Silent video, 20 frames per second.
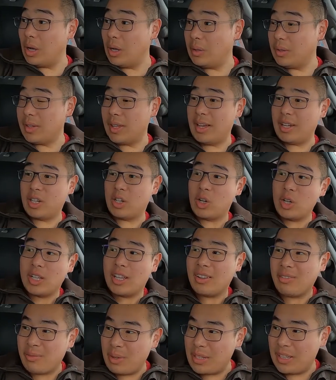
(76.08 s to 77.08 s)
Well, that
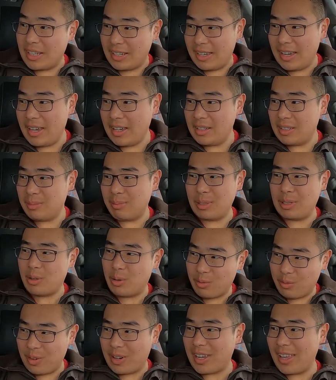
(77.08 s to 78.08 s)
could have been the case, but
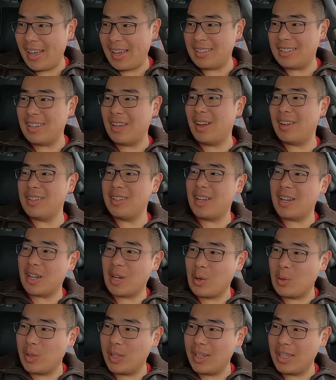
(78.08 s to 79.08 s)
don't forget, the
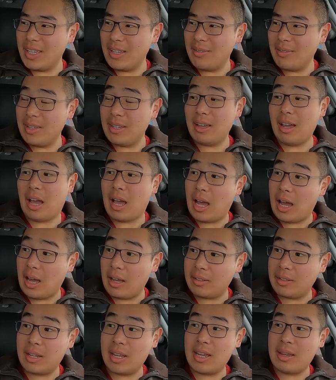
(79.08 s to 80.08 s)
Hyundai Kona EV
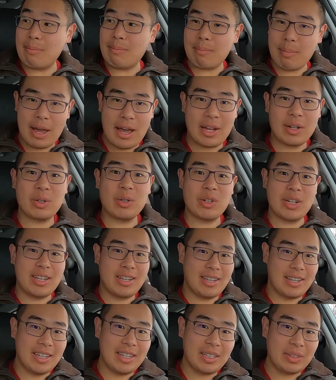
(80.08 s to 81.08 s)
has a
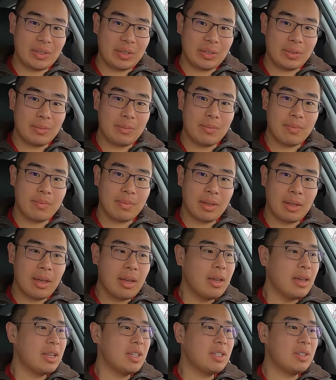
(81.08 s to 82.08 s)
battery heater.
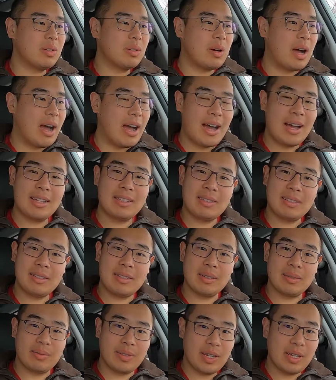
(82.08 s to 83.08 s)
So
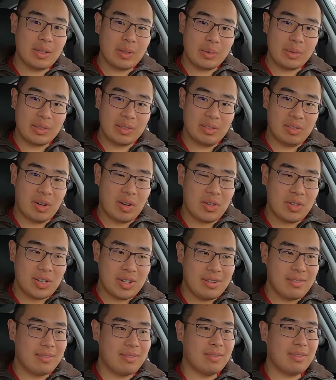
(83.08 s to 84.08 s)
as the vehicle is
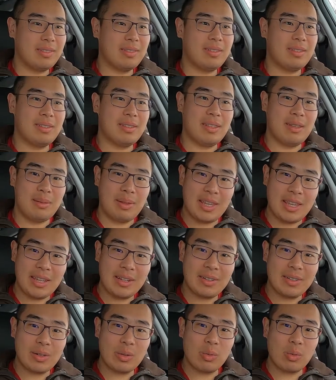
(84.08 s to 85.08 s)
charging, the
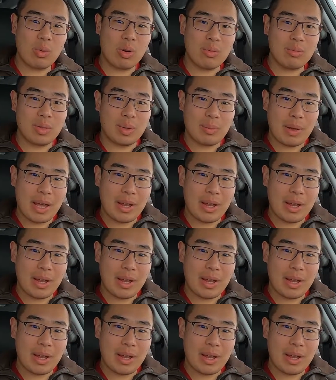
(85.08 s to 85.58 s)
heater warmed the